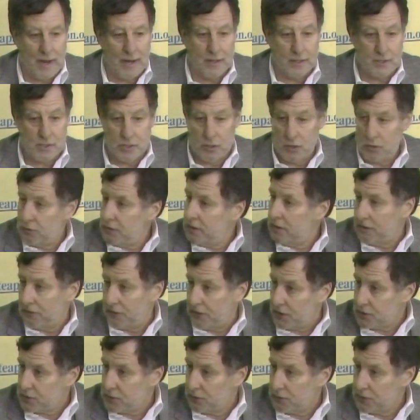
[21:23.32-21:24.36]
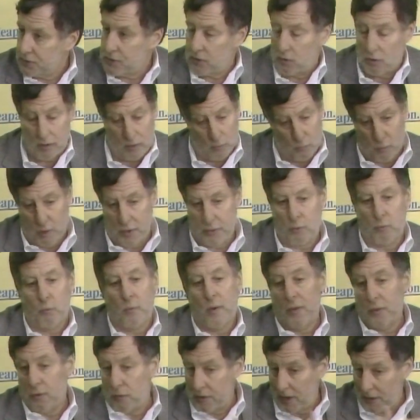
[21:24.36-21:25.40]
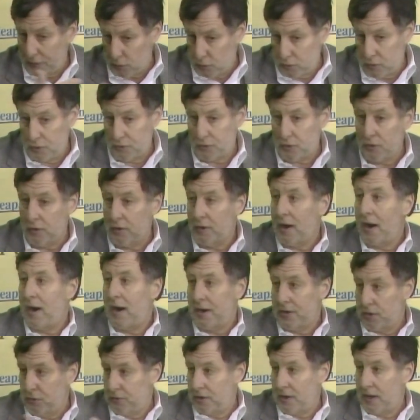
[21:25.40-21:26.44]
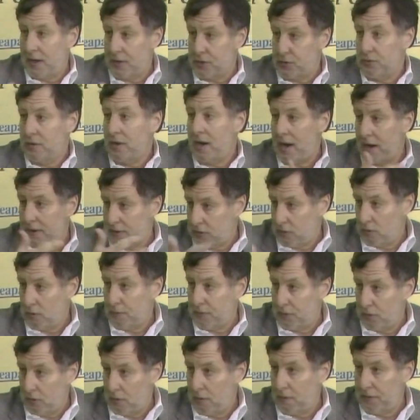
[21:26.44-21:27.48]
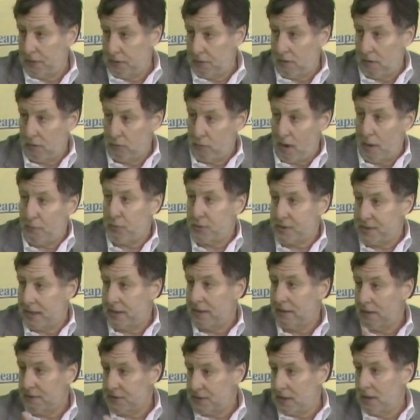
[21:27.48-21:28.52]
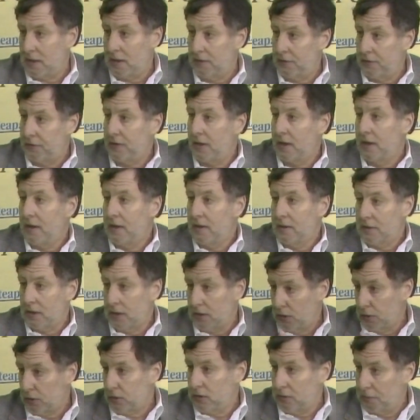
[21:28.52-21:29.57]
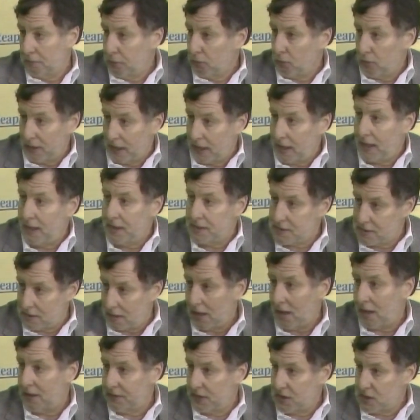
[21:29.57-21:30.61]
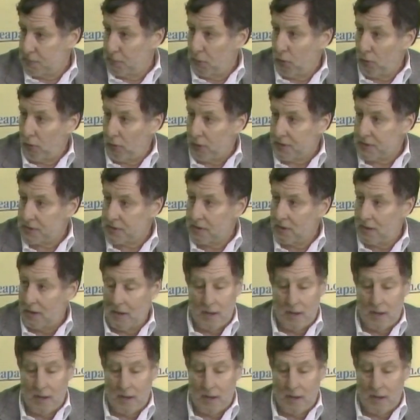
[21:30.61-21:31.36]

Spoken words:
And it's union officials, whether or not they're unionized or not, there are representatives of the local employees on these boards.